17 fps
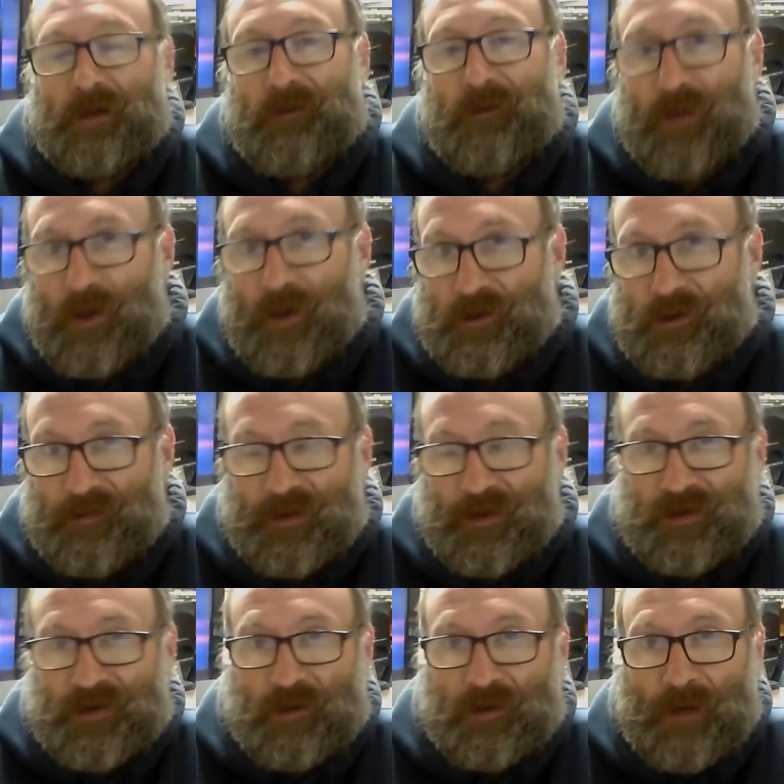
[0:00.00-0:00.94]
For those of
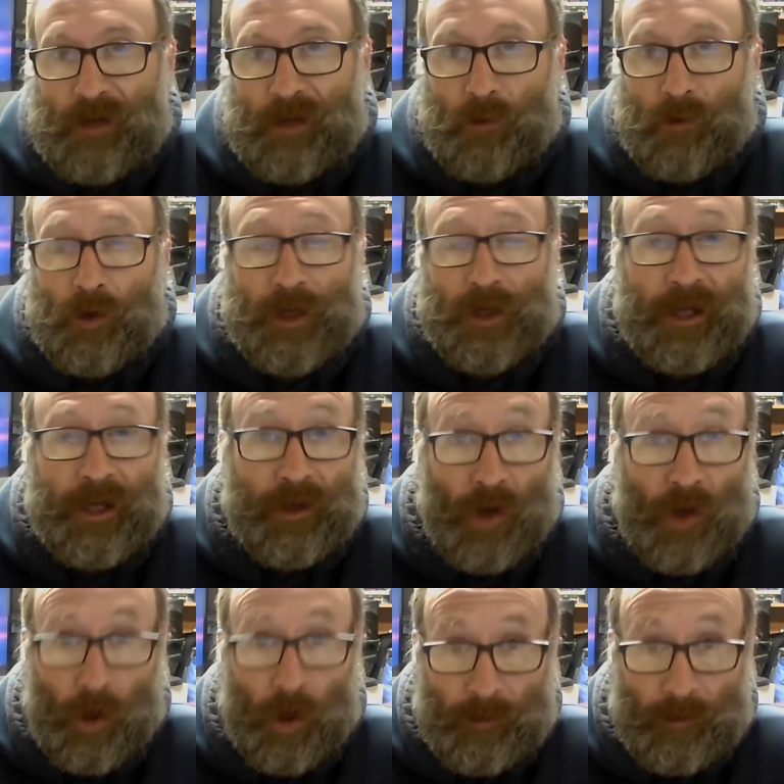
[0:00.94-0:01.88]
us who are working
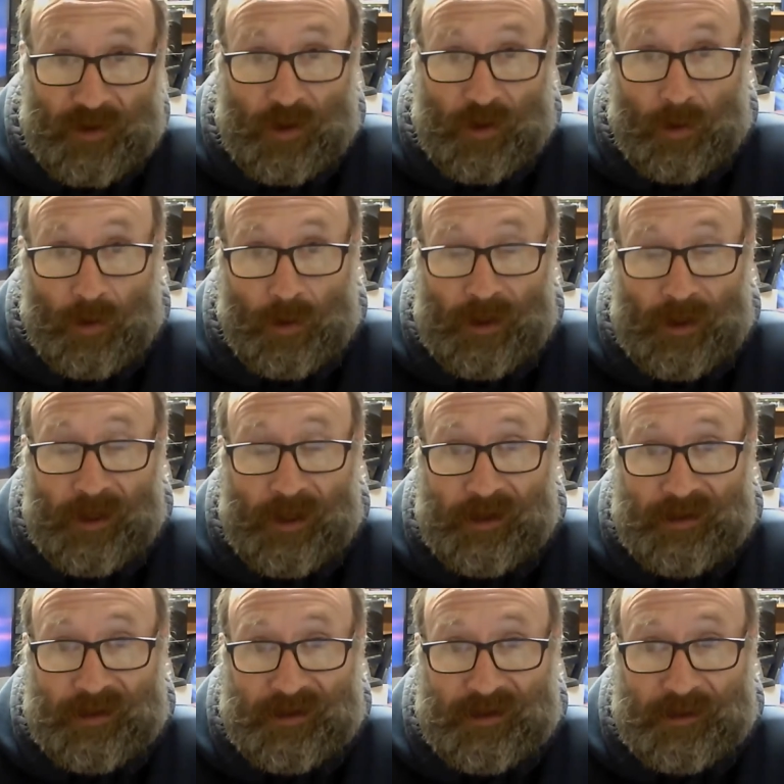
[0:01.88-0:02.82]
and homeschooling,
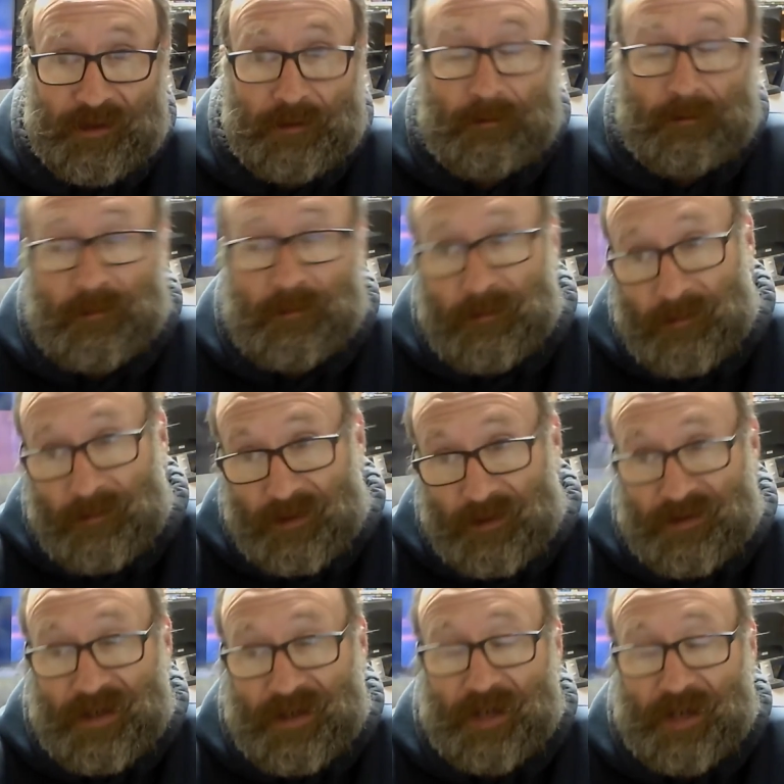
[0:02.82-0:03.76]
it's the
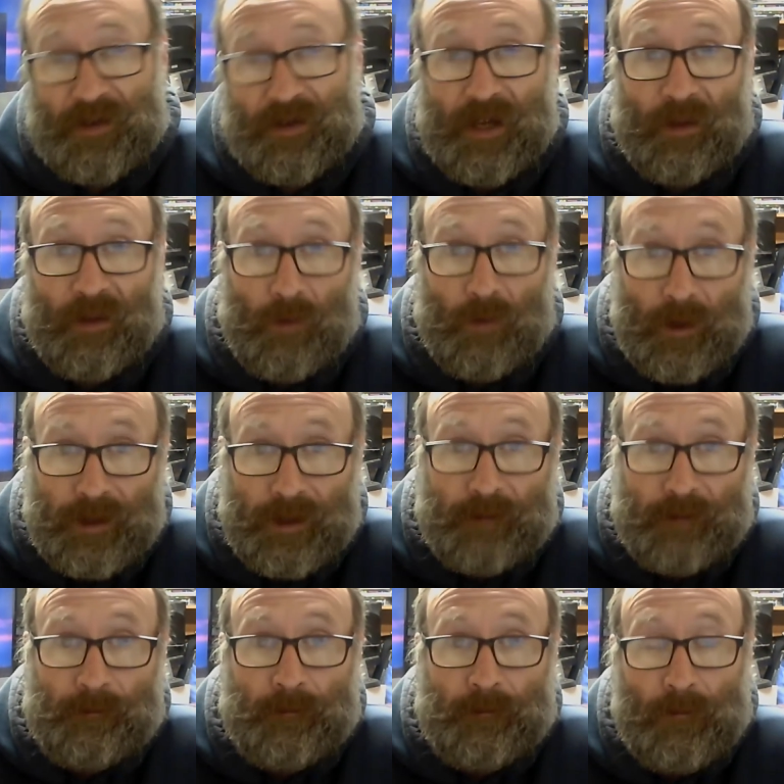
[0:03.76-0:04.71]
second day of the week.
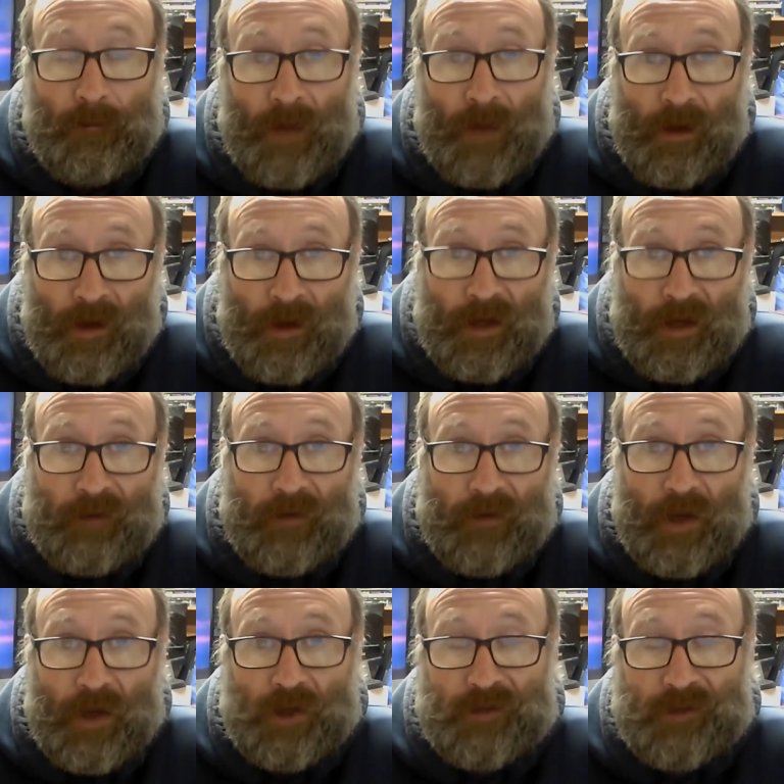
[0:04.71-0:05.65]
For
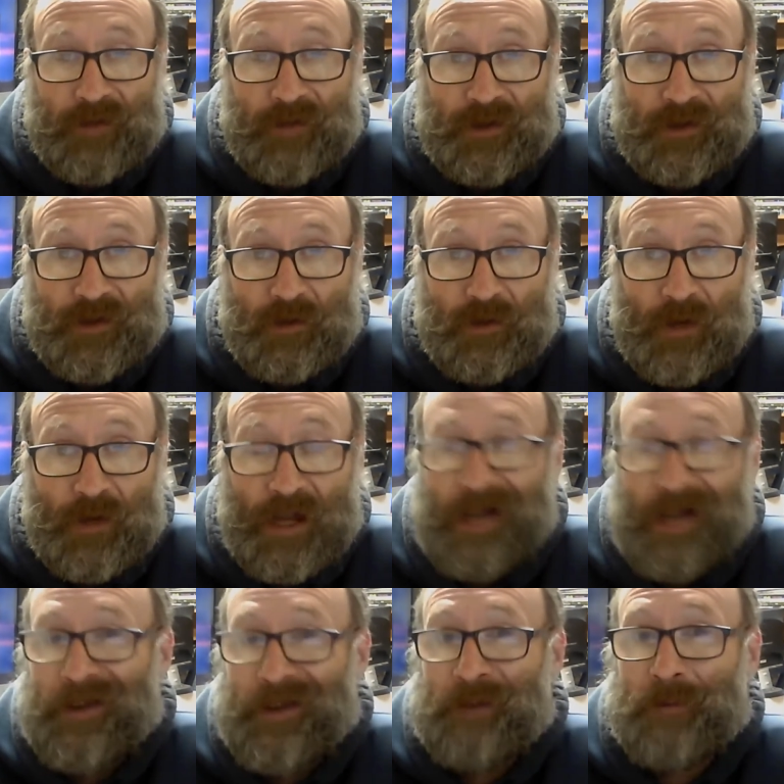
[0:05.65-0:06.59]
those of us who
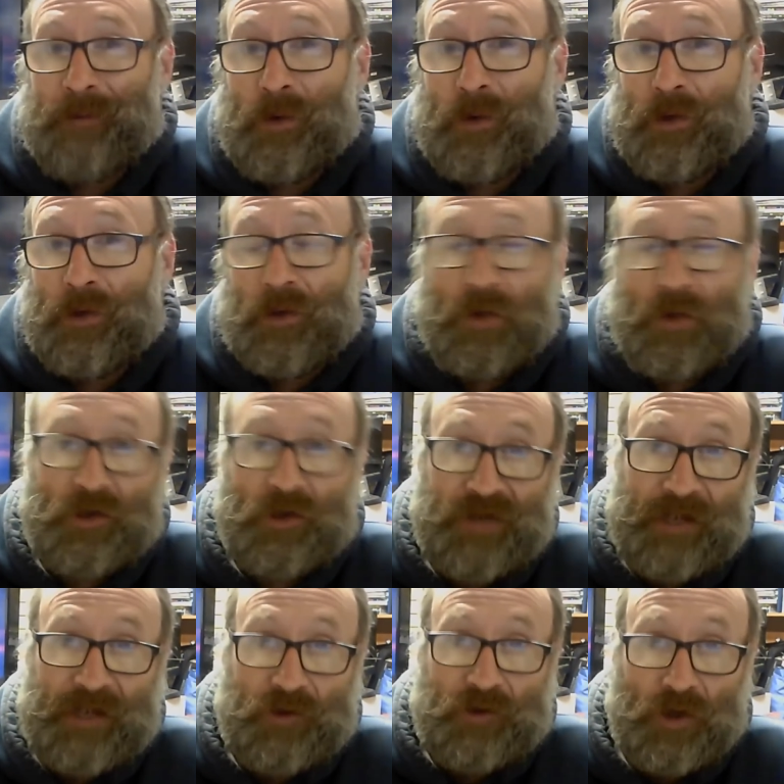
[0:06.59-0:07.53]
are unemployed or
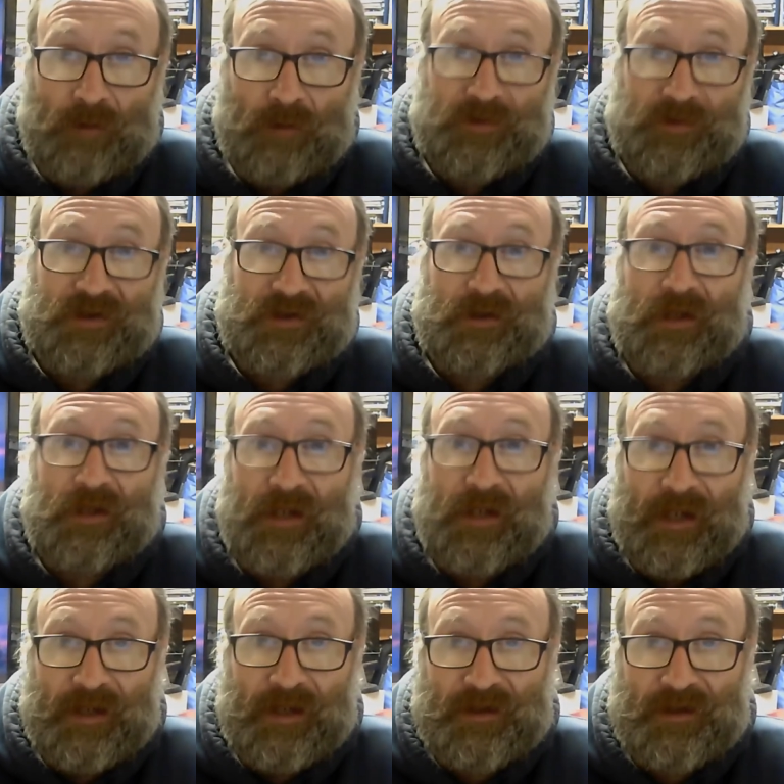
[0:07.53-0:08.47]
lost our jobs,
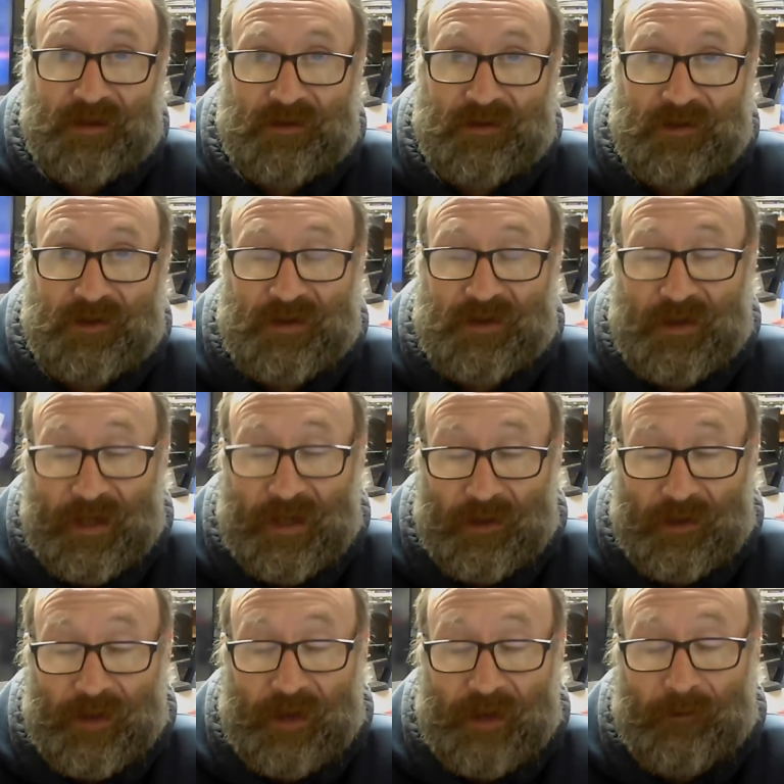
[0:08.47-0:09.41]
it's just
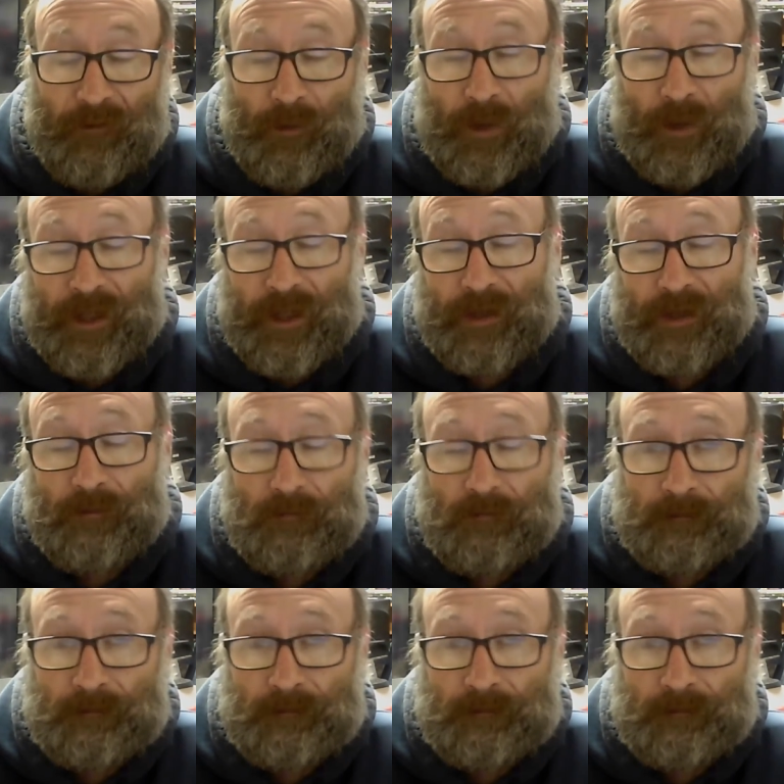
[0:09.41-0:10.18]
another day of the week.